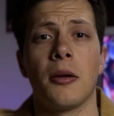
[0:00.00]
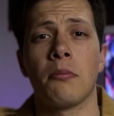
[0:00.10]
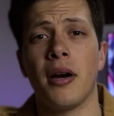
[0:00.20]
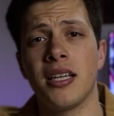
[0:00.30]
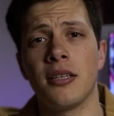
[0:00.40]

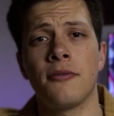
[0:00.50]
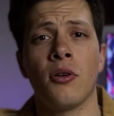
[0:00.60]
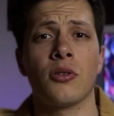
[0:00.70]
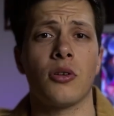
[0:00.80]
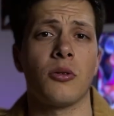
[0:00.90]
By
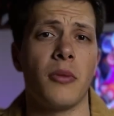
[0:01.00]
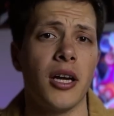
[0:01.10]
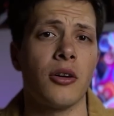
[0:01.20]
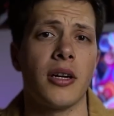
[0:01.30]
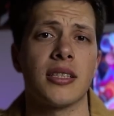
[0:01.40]
default on
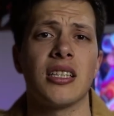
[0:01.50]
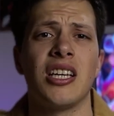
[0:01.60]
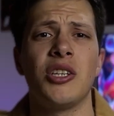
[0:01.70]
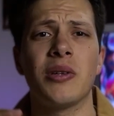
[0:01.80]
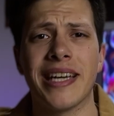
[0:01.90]
macOS,
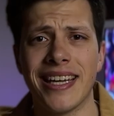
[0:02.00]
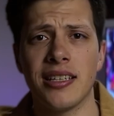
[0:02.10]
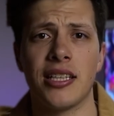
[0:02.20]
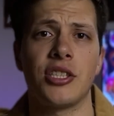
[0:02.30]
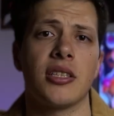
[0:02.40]
you
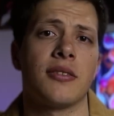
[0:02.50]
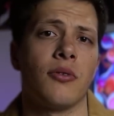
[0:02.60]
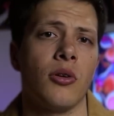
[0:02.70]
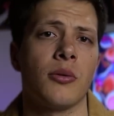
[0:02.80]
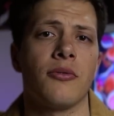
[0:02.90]
can't adjust
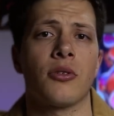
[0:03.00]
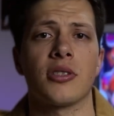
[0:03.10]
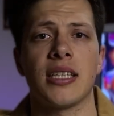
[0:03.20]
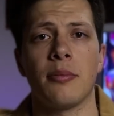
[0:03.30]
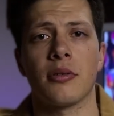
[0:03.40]
volume for
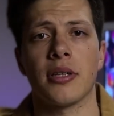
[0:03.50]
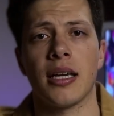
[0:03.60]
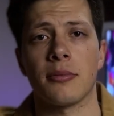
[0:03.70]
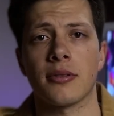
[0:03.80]
separate apps,